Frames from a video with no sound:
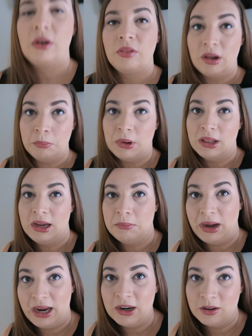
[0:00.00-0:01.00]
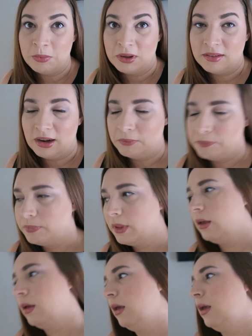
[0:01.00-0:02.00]
I don't think, but like my hair is messed up.
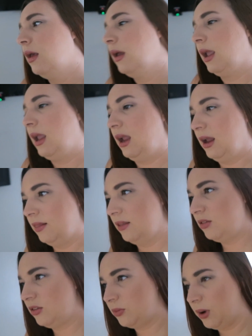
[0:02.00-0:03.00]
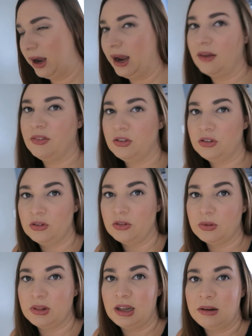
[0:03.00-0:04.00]
And this is why I have
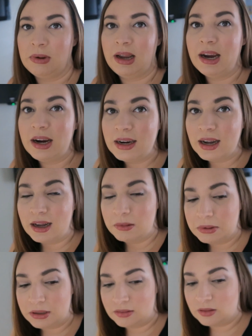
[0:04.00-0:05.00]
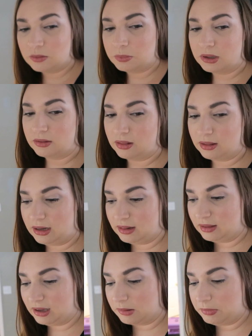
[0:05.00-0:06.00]
issues with getting my hair cut places because the lady
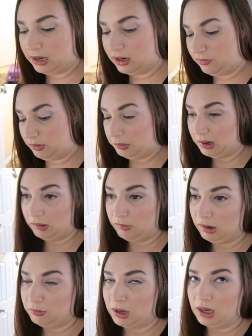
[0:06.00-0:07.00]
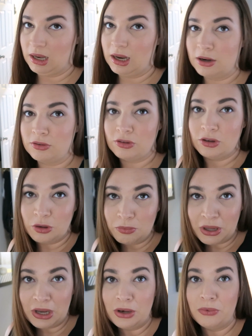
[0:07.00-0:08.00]
that cut my hair for many, many, many years knew
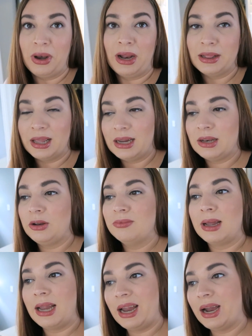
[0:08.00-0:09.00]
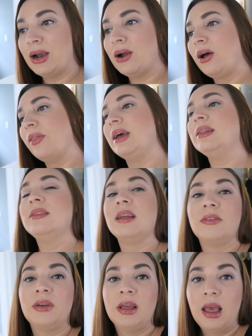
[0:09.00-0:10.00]
me, knew what I like, knew my hair, all that
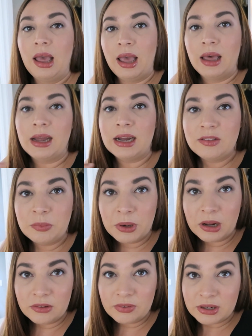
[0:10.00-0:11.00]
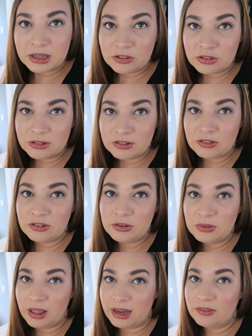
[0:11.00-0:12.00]
stuff. I also put on a foundation that's
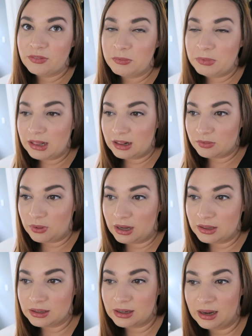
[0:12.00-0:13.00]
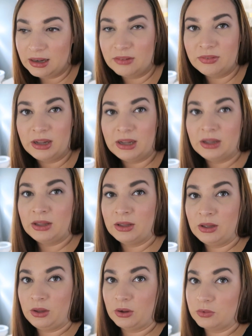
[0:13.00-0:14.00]
too light for me. That's why I look kind of like
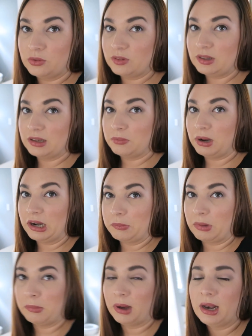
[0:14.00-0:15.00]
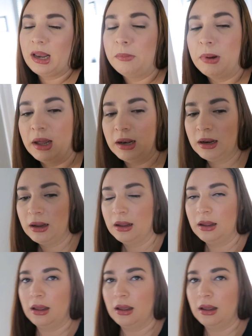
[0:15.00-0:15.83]
ghostly compared to my body, but I'm